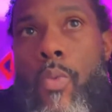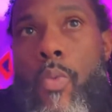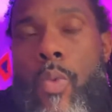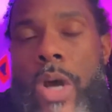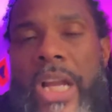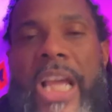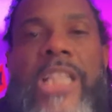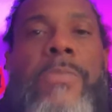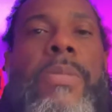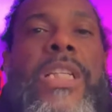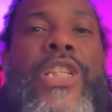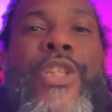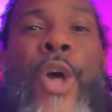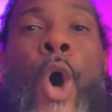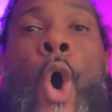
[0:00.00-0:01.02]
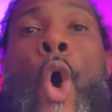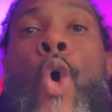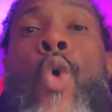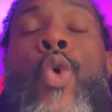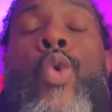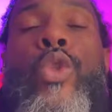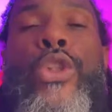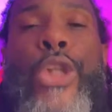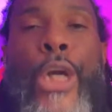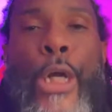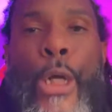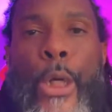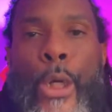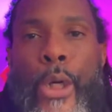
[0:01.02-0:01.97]
what has been told to
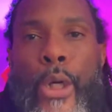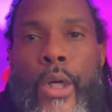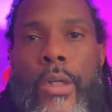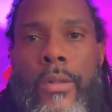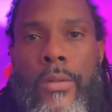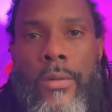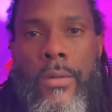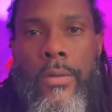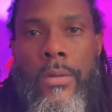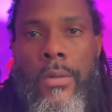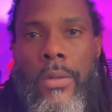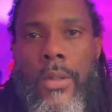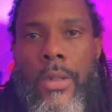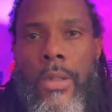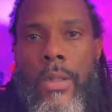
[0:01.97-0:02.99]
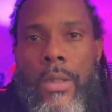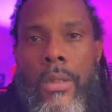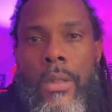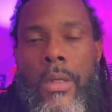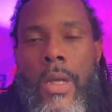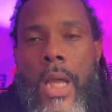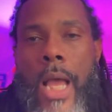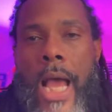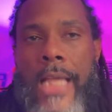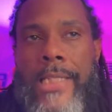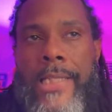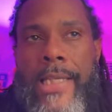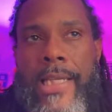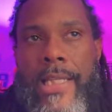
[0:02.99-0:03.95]
her. I
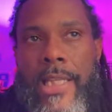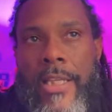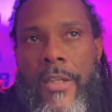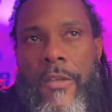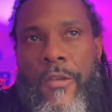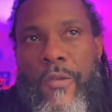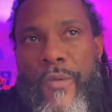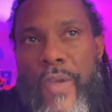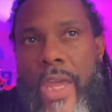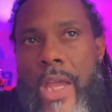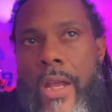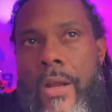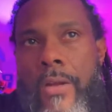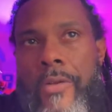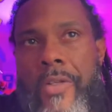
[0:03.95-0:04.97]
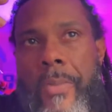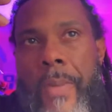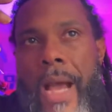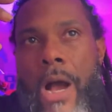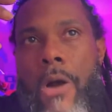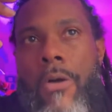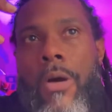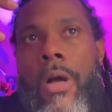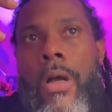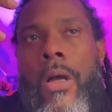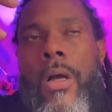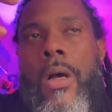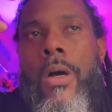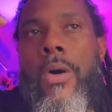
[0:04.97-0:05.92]
seen these fears about
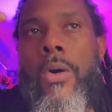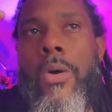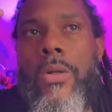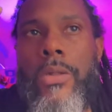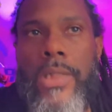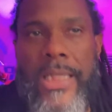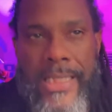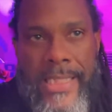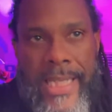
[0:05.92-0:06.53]
this